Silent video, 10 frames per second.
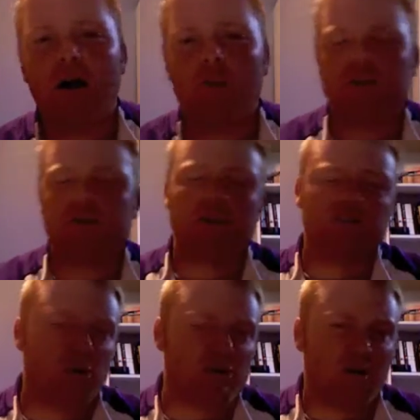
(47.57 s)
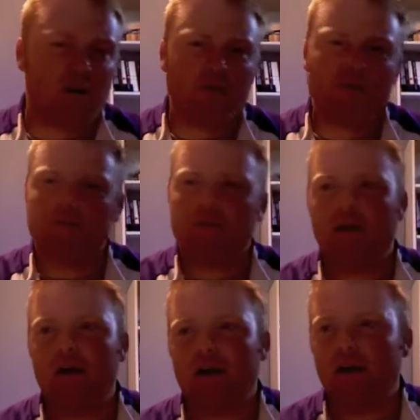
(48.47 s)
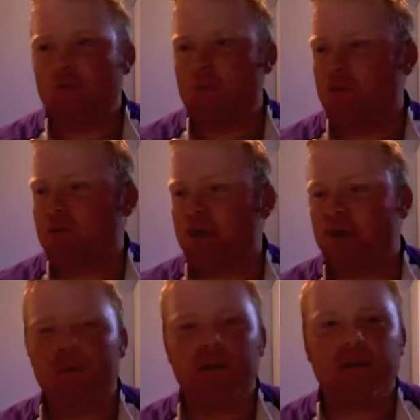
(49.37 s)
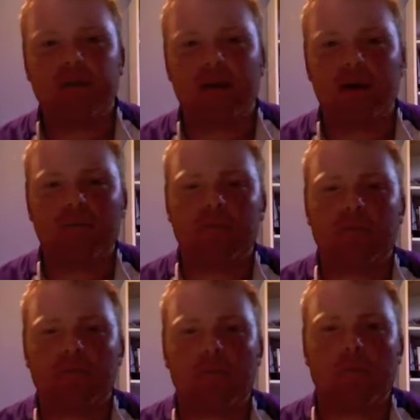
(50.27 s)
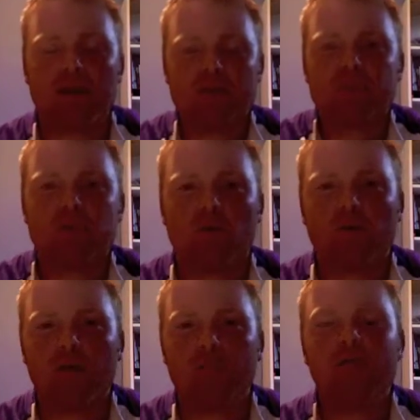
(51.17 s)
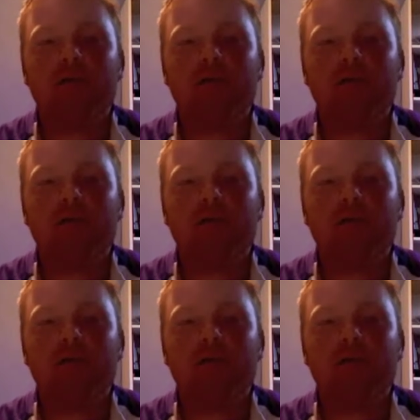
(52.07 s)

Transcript: We exchange books often. Every book that I read through my master's program,